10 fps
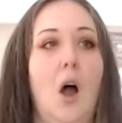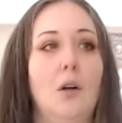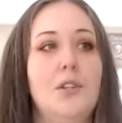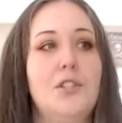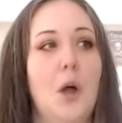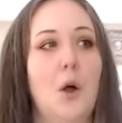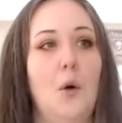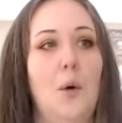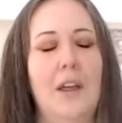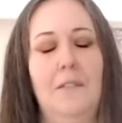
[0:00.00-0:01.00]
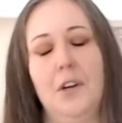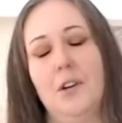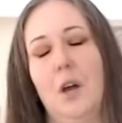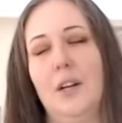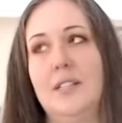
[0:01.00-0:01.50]
Also, if
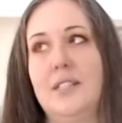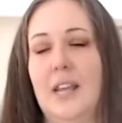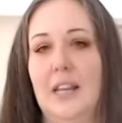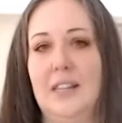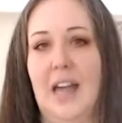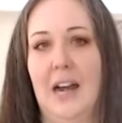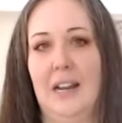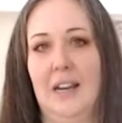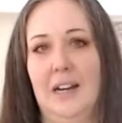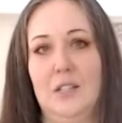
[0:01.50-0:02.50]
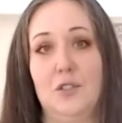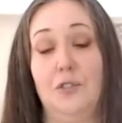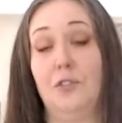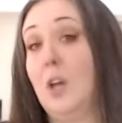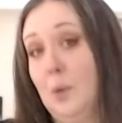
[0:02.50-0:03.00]
you're noticing that it is
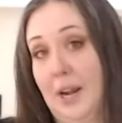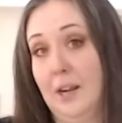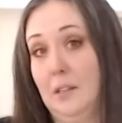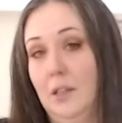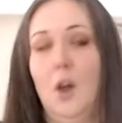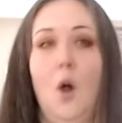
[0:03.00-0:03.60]
floating,